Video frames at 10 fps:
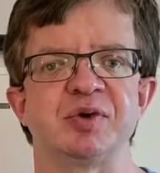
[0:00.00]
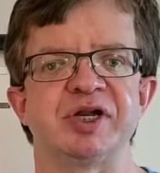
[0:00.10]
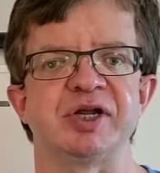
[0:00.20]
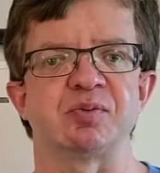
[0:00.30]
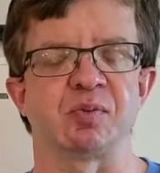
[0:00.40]

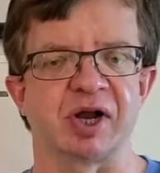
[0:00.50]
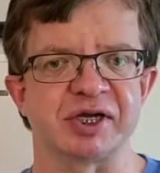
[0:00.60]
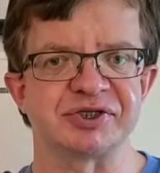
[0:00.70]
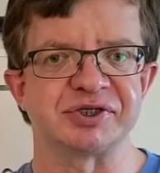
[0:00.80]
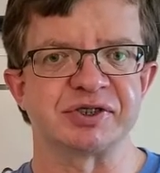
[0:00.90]
need
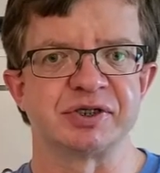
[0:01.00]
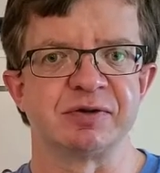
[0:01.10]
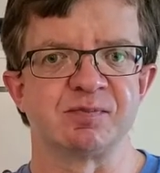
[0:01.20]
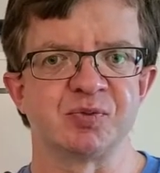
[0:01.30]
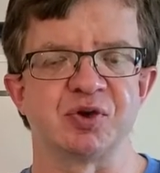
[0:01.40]
rest.
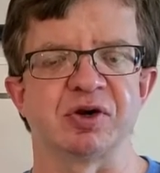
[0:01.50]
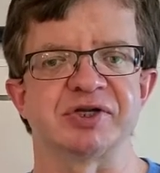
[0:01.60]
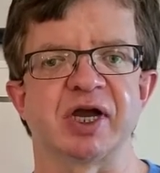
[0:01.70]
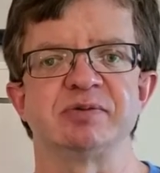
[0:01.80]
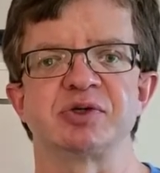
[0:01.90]
There are
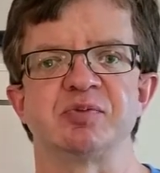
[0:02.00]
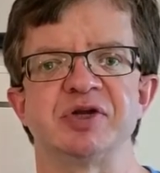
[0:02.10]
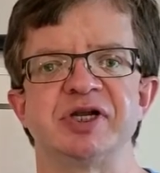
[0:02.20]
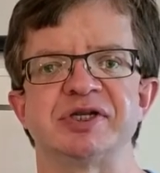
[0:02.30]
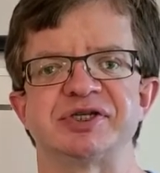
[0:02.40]
times when we
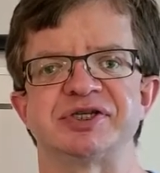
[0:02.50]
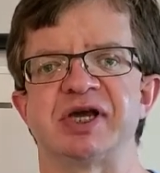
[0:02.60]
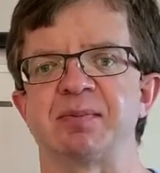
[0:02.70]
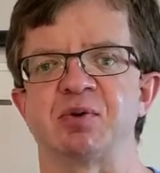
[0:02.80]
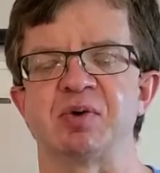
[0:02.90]
need to
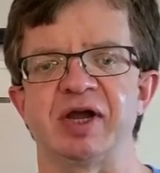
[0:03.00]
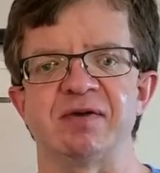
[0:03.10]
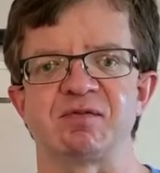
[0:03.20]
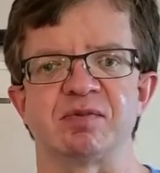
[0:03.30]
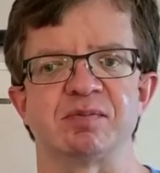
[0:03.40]
step away
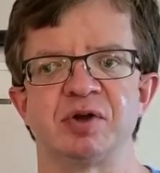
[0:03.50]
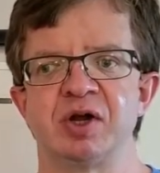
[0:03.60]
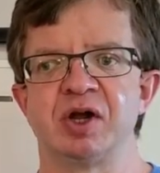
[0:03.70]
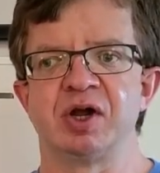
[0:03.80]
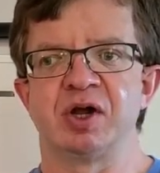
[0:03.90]
from
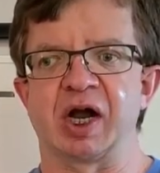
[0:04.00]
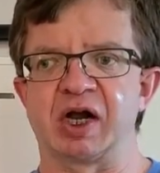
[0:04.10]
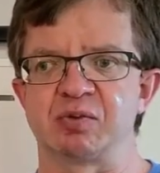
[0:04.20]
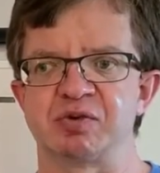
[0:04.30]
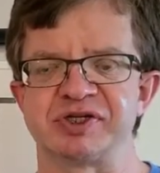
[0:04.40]

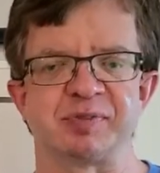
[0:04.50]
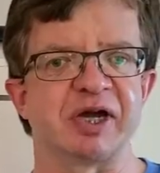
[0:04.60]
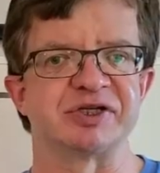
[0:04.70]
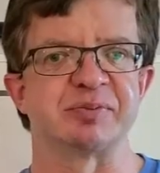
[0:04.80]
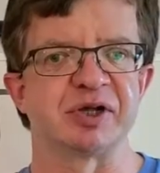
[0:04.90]
our
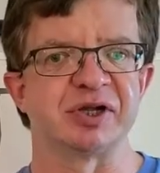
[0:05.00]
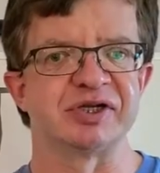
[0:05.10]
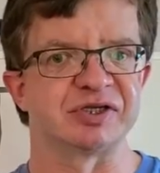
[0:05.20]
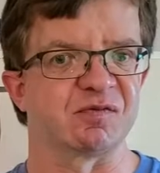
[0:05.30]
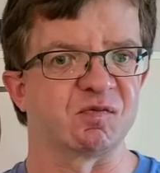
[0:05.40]

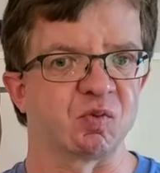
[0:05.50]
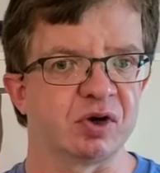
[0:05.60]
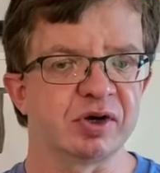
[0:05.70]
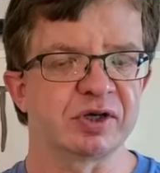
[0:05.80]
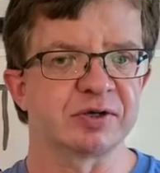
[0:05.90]
responsibilities of
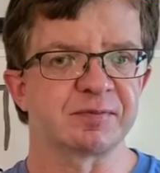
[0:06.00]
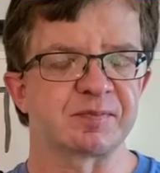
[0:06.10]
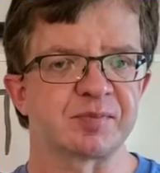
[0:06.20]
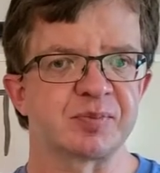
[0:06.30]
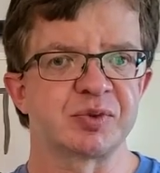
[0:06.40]
work.
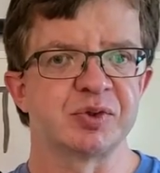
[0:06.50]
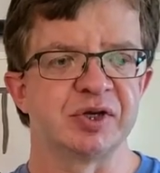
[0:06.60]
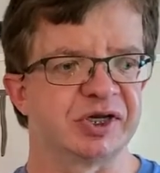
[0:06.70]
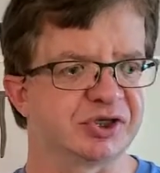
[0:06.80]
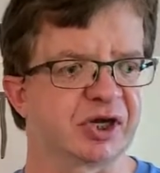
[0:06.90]

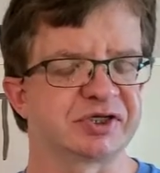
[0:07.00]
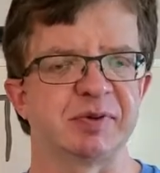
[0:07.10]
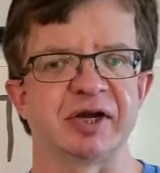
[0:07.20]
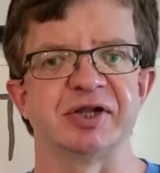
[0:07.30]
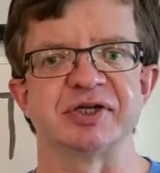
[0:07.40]
It talks
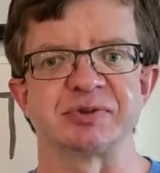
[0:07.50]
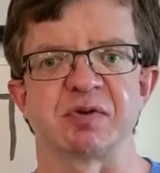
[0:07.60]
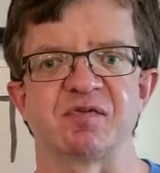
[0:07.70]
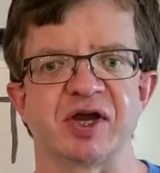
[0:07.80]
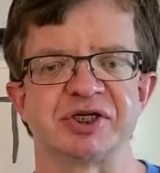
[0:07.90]
about in this
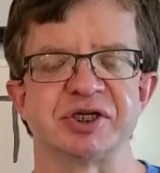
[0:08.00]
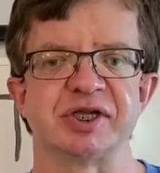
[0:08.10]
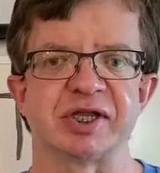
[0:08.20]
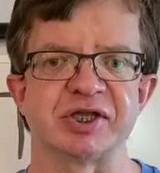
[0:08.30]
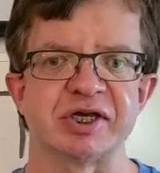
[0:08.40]
reflection
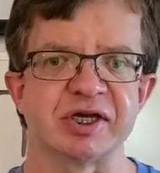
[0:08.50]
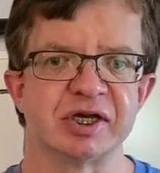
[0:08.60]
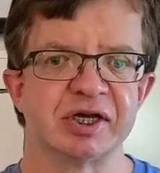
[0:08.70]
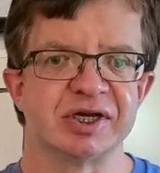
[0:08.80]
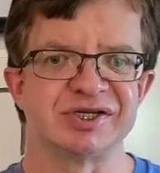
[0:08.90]
that the
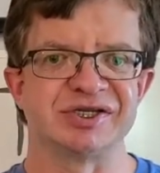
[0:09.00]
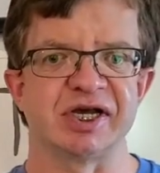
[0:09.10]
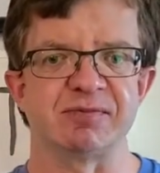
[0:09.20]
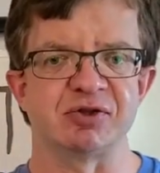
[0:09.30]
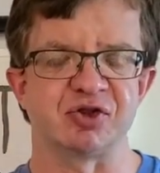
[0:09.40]

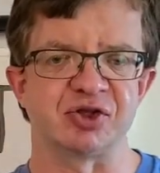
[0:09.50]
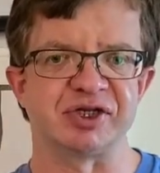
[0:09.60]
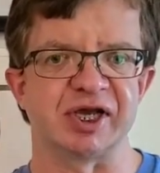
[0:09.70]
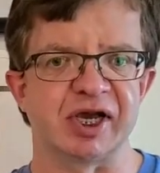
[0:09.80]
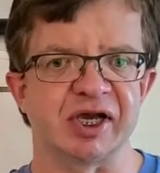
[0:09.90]
seventh
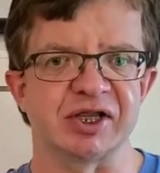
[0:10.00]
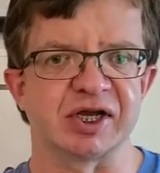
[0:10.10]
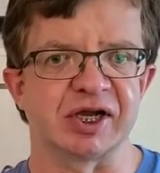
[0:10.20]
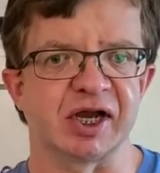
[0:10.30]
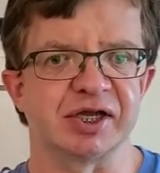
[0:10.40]
day
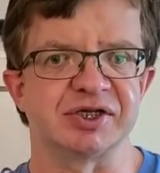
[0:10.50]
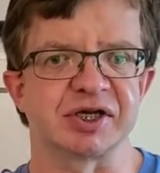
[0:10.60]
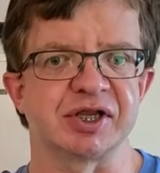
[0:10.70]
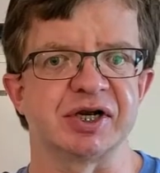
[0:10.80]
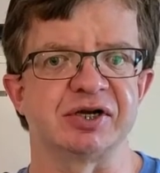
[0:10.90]
that God
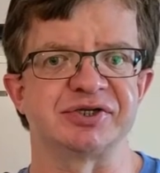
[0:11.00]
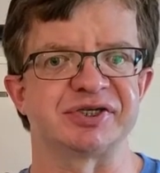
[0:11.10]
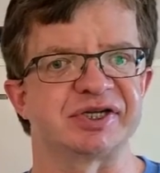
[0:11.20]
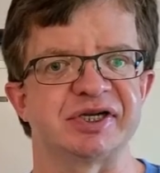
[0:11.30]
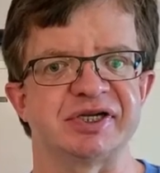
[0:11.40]
declares
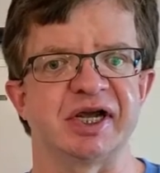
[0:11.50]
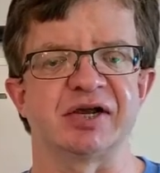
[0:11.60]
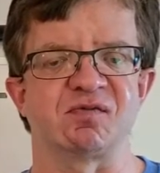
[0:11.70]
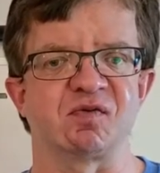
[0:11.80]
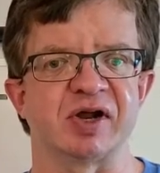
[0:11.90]
is a day
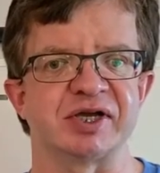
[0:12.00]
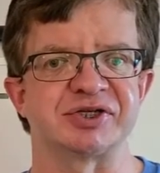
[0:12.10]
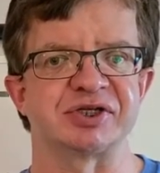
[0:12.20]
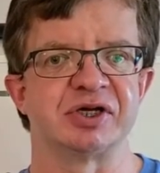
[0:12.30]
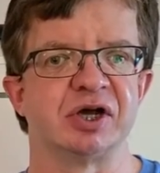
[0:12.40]
of
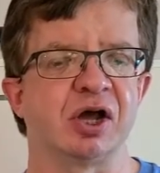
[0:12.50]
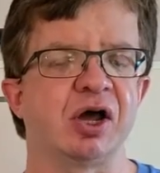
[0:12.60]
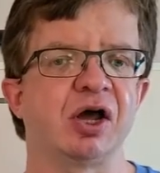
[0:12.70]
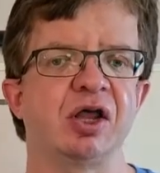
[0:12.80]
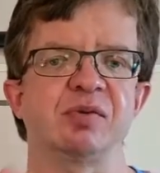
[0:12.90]
rest,
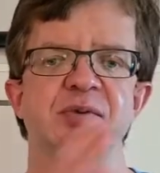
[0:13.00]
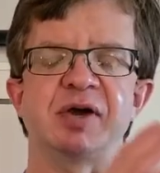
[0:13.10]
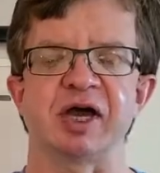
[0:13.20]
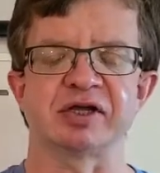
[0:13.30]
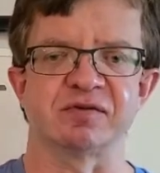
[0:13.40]
all the way
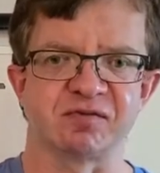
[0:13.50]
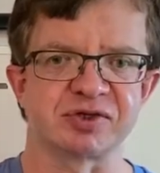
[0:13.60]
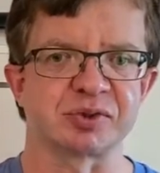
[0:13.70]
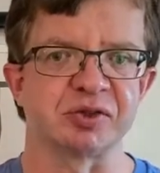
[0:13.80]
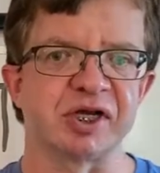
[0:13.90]
back in the
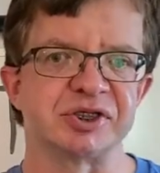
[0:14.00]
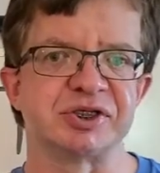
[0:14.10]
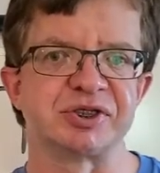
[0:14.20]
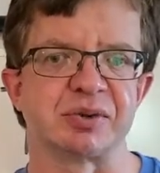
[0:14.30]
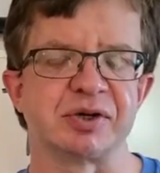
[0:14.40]
first creation
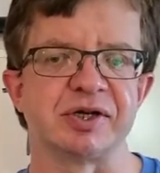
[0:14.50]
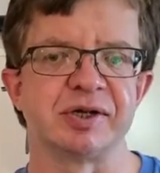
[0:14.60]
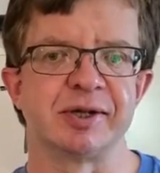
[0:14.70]
story.